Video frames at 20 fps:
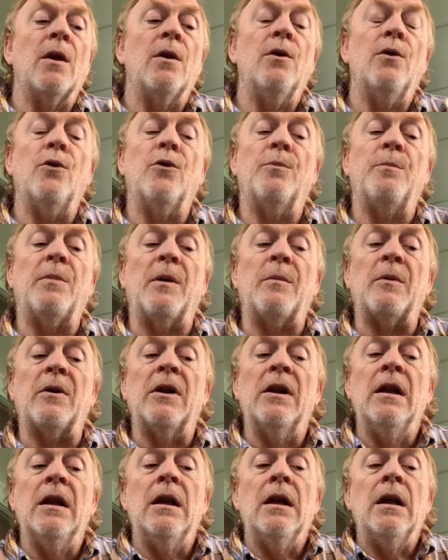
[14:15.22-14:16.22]
newspaper.
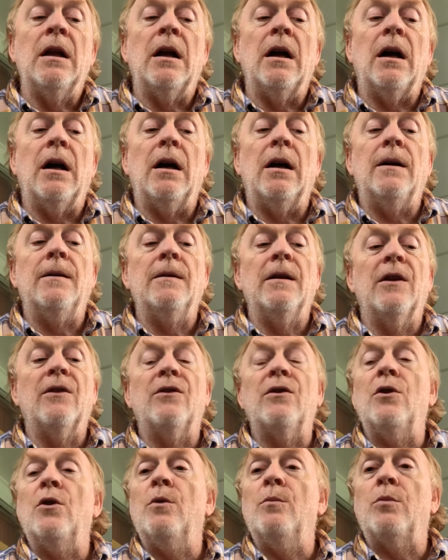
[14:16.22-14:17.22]
Uh, his
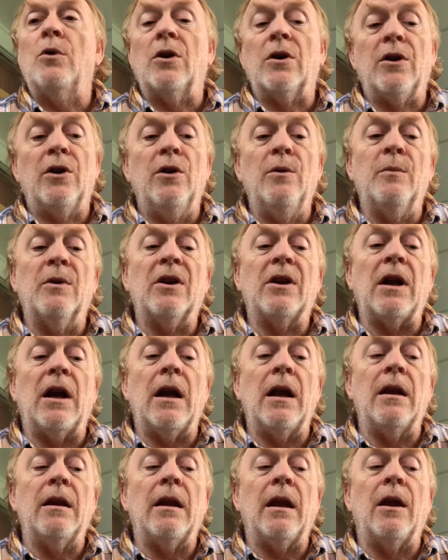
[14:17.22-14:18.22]
new book,
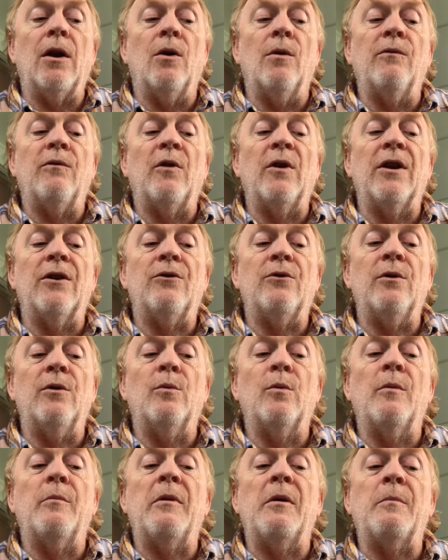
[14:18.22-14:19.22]
Humankind, A Hopeful History,
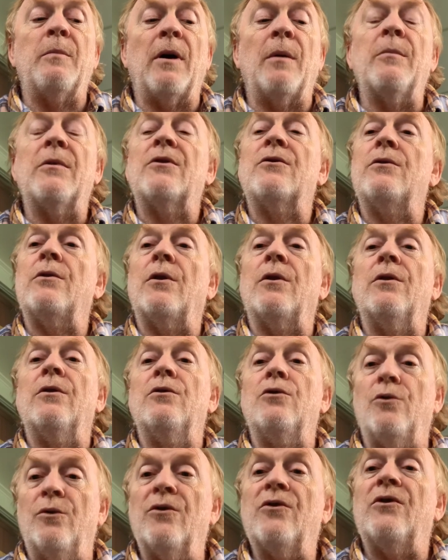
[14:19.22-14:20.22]
will be published on
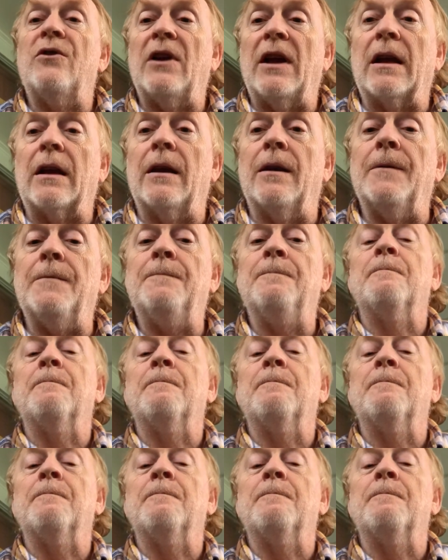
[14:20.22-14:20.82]
June 2nd.